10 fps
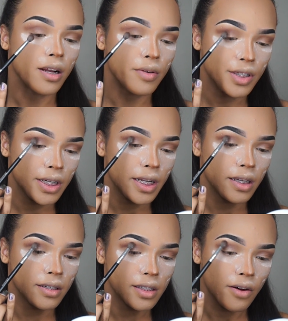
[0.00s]
know what you're getting
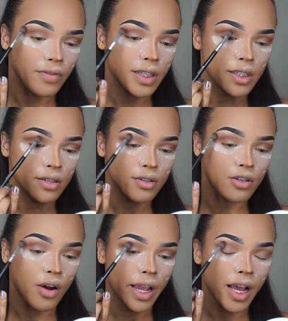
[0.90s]
yourself into.
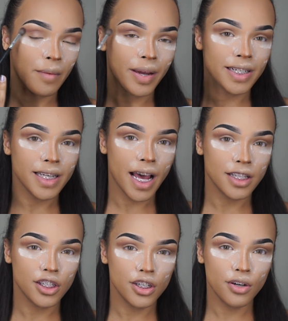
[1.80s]
So I got my
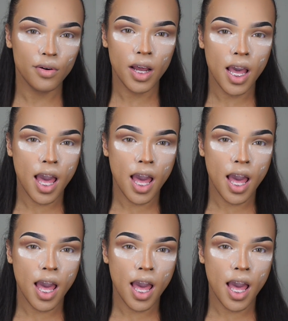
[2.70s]
tattoo.